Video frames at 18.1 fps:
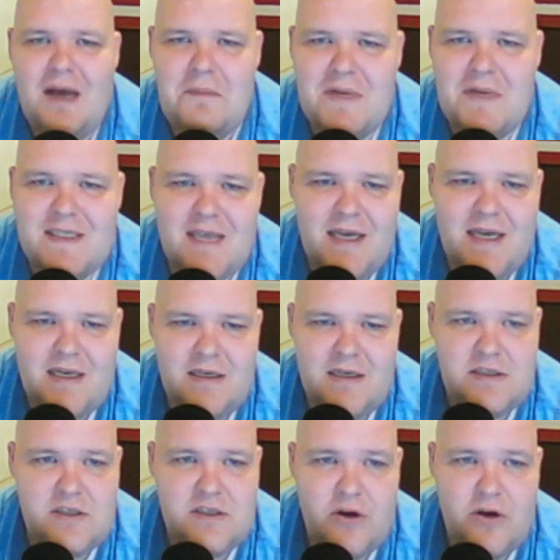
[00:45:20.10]
excited
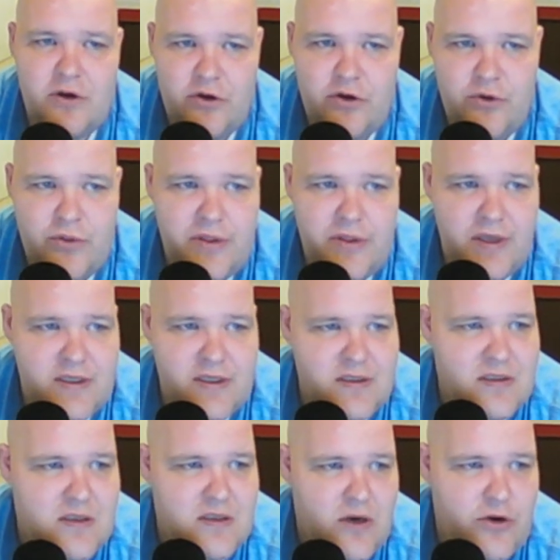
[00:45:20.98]
to start new things
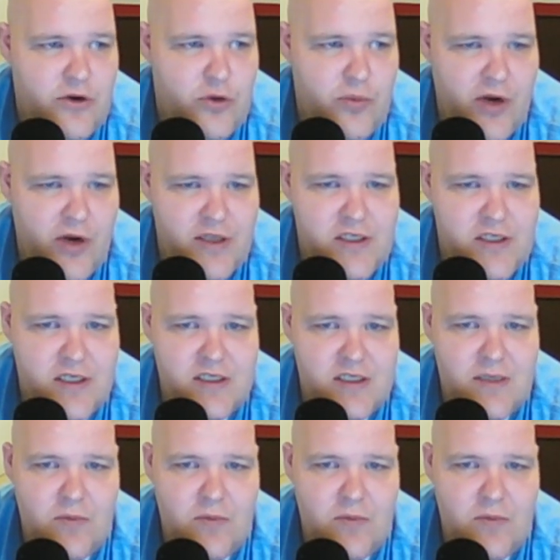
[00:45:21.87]
and start new projects.